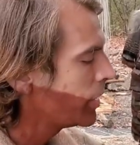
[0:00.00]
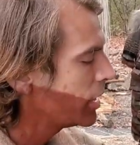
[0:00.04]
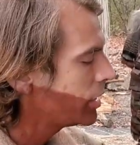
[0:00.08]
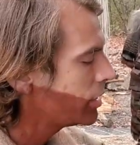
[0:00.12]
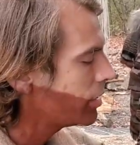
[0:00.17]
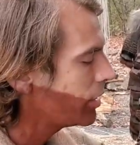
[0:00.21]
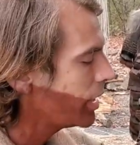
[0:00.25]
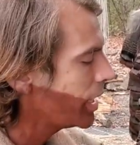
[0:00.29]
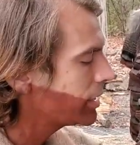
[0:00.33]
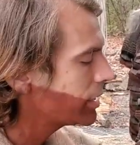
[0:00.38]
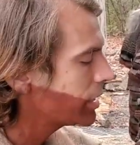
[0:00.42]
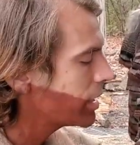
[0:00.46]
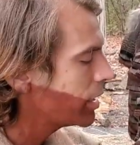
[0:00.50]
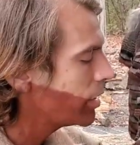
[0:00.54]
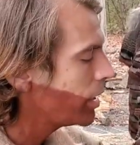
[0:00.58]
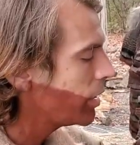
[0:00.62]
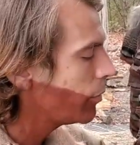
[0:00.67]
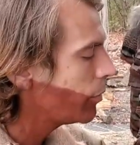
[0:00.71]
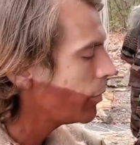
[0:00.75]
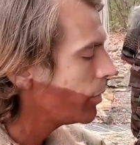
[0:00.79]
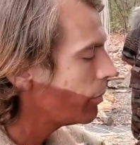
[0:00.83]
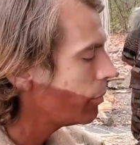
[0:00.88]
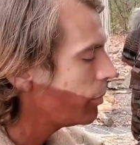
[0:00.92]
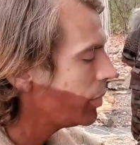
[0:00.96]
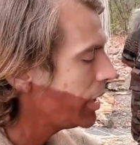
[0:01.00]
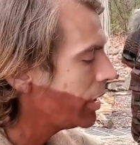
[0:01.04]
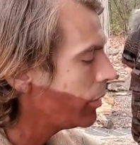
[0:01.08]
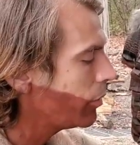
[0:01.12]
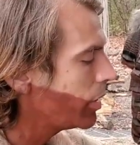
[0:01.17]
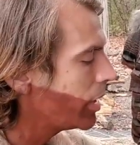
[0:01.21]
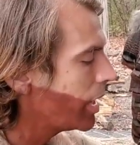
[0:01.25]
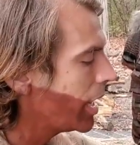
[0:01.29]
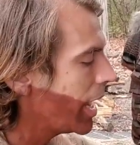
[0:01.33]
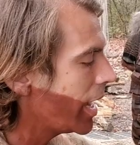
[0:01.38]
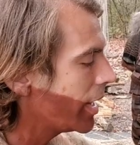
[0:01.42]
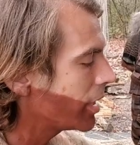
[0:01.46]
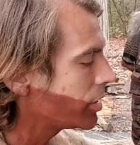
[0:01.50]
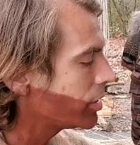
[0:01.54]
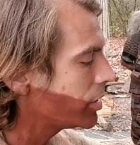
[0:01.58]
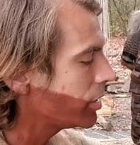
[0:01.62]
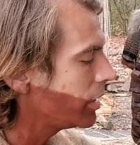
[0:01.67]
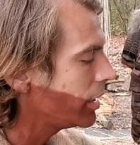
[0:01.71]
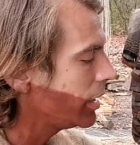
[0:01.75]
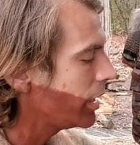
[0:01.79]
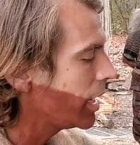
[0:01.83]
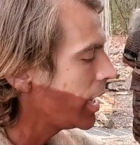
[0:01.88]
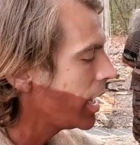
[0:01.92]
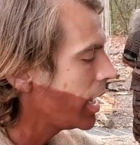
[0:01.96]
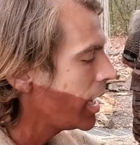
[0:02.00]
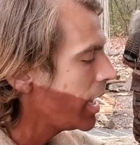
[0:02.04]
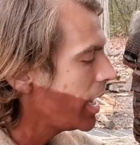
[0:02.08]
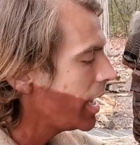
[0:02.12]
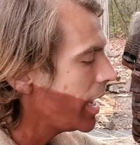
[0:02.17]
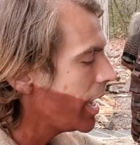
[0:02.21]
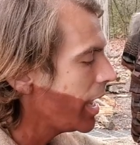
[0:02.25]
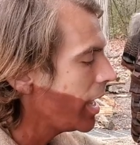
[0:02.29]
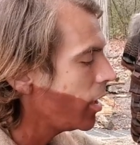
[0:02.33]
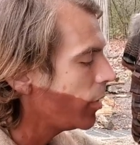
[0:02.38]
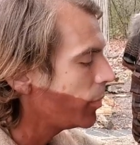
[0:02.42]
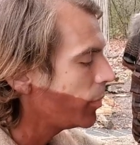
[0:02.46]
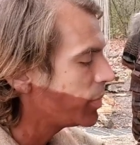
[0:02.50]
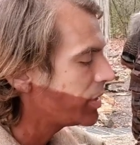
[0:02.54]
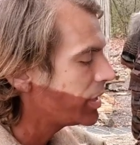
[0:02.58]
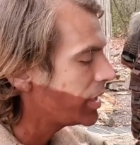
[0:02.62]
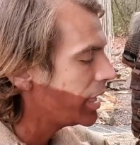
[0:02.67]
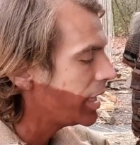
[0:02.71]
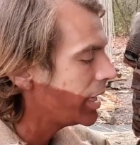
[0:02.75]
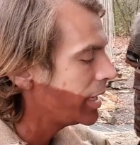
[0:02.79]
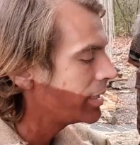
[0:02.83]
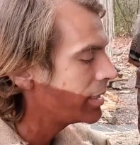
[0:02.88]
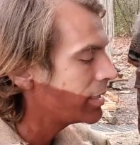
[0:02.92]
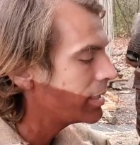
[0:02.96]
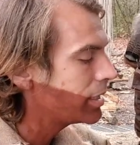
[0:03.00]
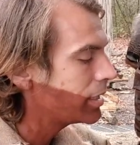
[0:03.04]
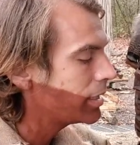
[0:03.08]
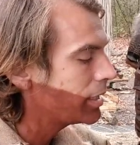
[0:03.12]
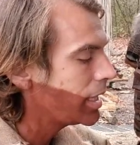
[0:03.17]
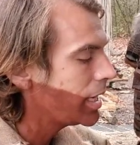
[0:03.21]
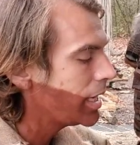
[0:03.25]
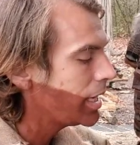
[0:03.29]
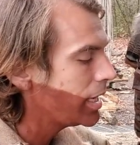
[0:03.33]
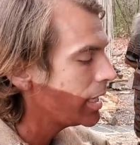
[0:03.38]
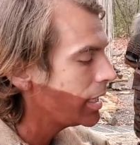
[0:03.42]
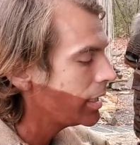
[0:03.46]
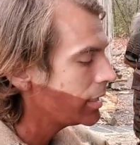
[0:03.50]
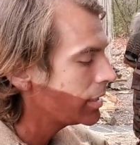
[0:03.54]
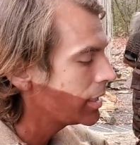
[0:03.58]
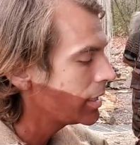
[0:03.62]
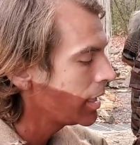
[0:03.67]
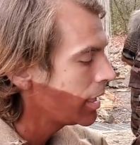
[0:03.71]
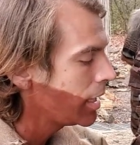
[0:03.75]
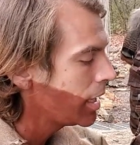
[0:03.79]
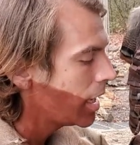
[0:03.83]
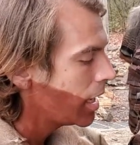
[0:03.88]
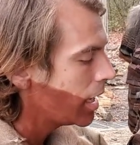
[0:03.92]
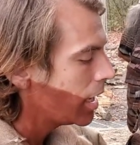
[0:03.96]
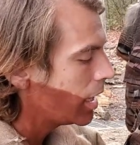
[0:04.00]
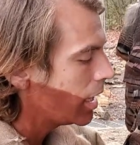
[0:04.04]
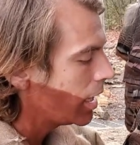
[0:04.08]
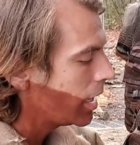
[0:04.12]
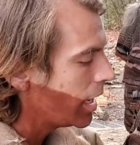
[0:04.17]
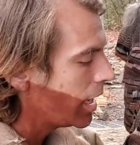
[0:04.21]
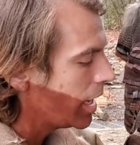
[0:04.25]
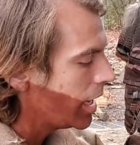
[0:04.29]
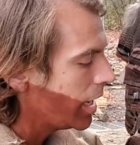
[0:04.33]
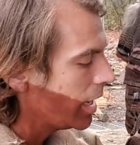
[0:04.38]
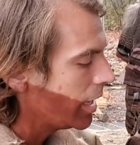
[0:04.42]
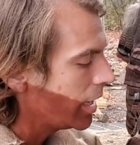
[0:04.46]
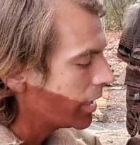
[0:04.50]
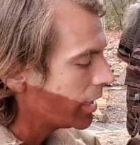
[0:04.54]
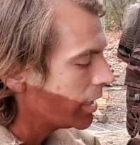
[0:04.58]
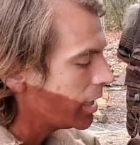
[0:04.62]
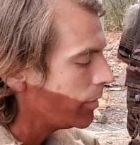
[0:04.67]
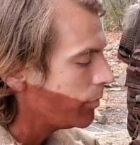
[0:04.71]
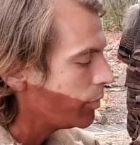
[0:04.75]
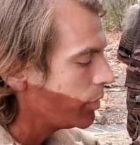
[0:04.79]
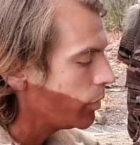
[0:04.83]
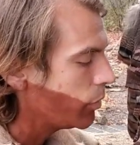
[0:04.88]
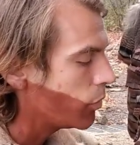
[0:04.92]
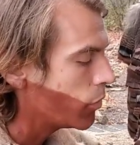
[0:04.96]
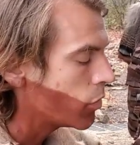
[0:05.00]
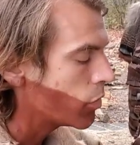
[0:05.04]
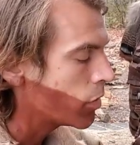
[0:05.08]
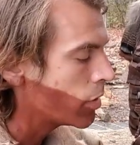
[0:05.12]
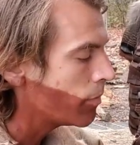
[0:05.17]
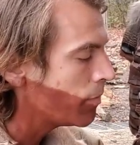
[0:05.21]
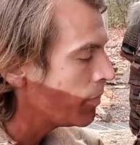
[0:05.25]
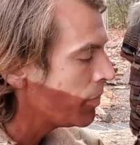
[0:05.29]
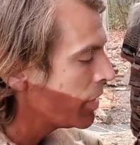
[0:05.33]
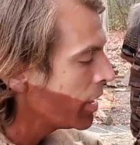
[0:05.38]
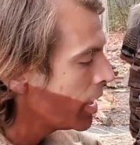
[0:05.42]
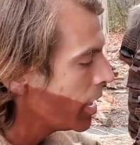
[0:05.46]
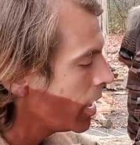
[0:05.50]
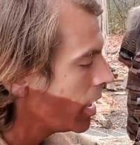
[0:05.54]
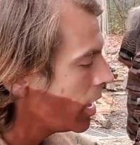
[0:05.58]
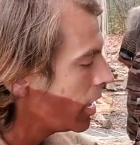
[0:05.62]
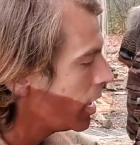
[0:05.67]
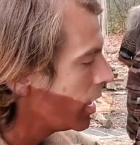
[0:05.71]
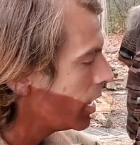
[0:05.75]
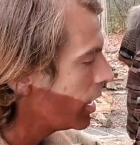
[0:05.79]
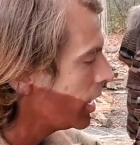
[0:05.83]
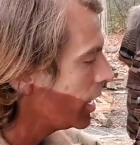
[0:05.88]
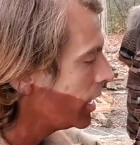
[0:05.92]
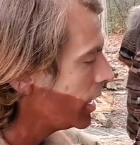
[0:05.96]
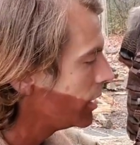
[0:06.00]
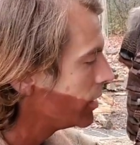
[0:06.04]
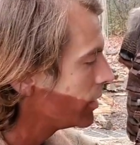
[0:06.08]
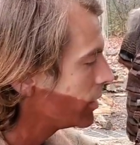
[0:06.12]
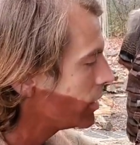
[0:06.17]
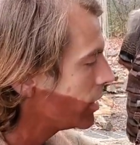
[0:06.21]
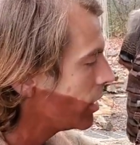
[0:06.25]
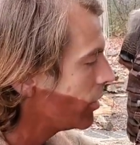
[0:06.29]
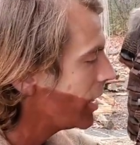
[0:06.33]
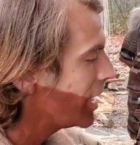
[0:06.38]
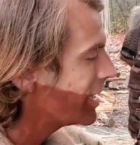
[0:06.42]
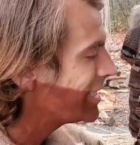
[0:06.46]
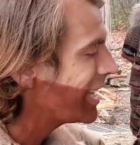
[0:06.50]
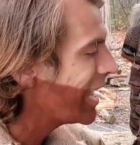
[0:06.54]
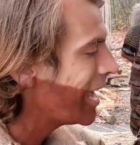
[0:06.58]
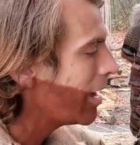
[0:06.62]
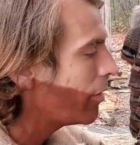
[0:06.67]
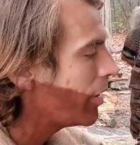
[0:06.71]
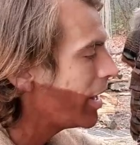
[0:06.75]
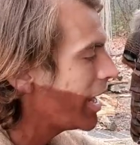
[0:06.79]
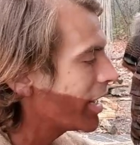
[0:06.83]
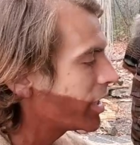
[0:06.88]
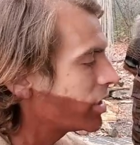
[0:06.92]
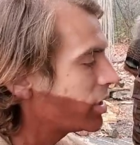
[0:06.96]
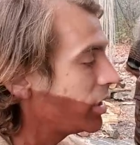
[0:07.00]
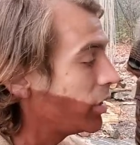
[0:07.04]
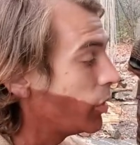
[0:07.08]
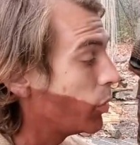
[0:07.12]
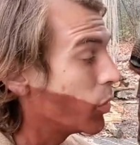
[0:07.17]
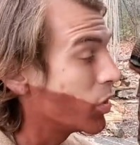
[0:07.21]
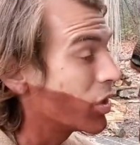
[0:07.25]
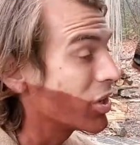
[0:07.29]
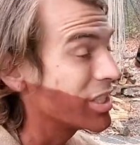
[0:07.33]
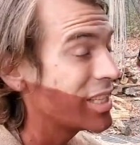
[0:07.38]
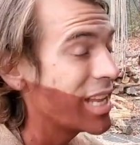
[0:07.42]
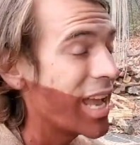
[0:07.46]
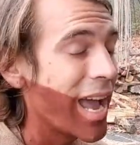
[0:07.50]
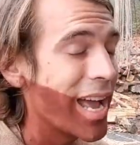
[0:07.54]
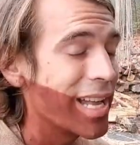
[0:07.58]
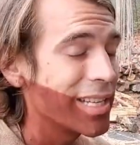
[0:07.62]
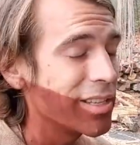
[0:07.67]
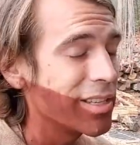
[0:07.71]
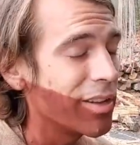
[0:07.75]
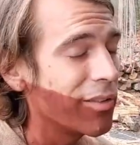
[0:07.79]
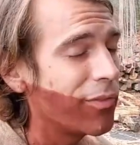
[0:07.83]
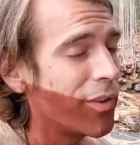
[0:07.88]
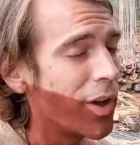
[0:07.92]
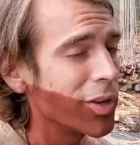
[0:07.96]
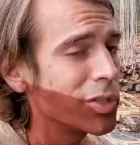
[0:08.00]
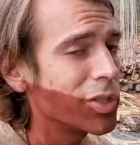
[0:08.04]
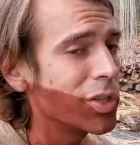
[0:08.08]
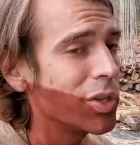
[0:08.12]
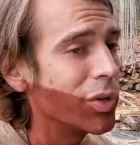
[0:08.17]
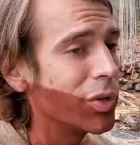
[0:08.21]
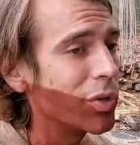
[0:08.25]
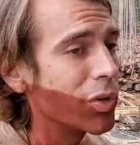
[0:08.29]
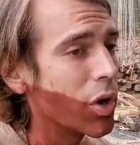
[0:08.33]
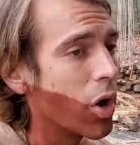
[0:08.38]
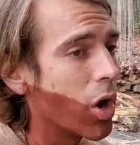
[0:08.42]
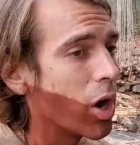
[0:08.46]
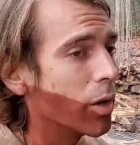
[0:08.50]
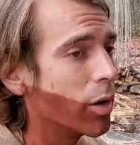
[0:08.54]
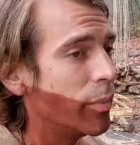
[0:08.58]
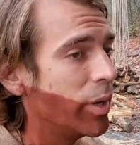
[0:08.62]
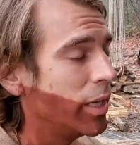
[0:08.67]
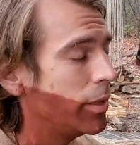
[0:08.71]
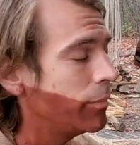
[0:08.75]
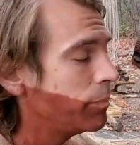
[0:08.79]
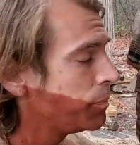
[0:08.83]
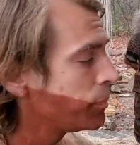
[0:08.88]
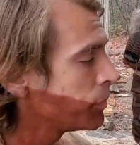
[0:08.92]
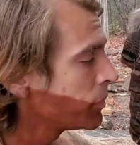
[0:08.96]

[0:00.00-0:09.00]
So that's going to be what actually helps insulate it uh, and keep you warm uh, and so that's how it actually works as a functional garment.